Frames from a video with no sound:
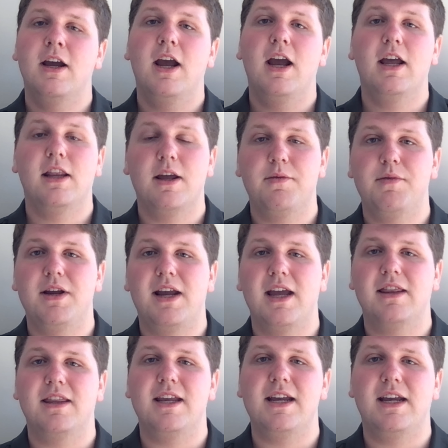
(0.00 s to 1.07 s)
and then we get
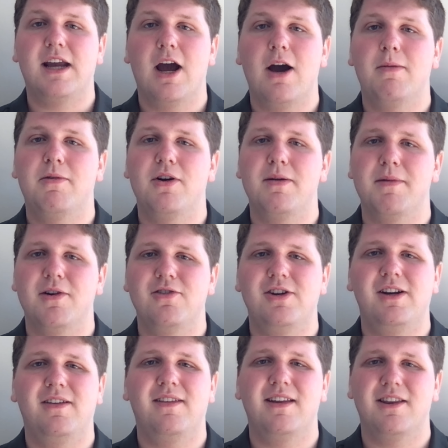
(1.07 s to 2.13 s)
the cowboy
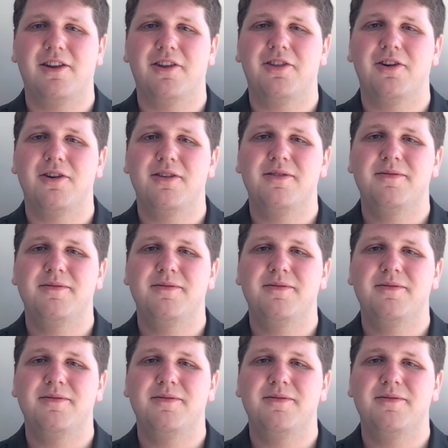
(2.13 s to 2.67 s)
emojis in the third.